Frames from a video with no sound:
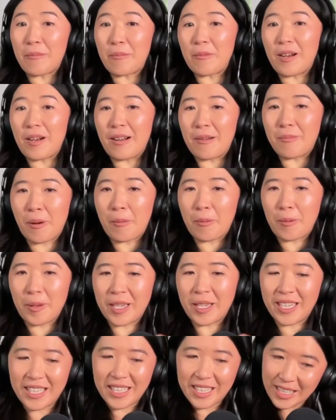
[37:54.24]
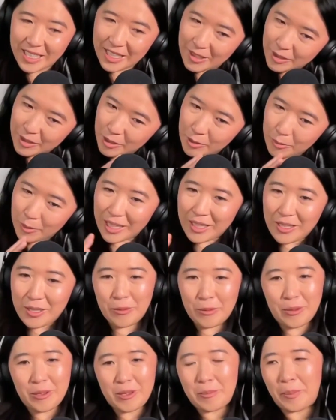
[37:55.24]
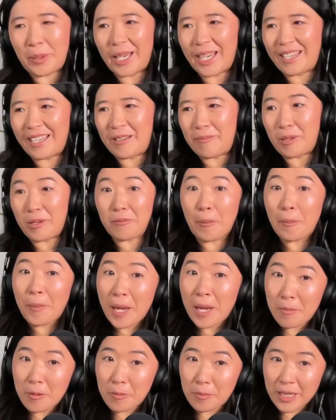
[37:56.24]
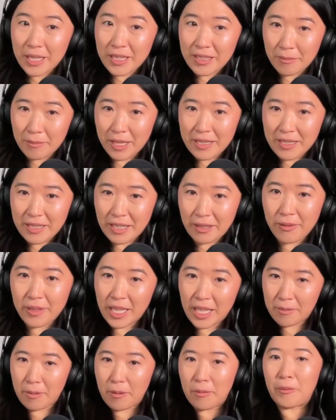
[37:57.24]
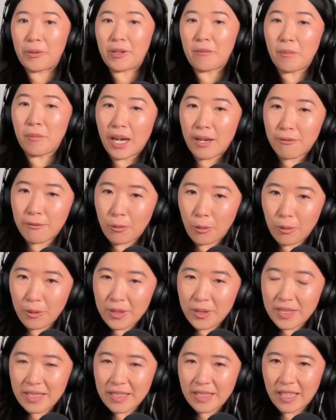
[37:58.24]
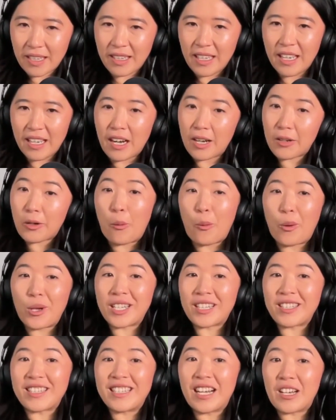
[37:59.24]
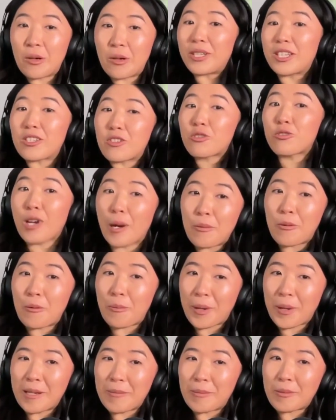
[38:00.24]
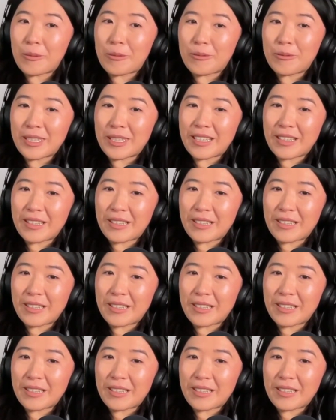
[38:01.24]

probably swing towards being a bit of a people pleaser myself, and that's probably one of my flaws, is that I don't want to trouble people, you know.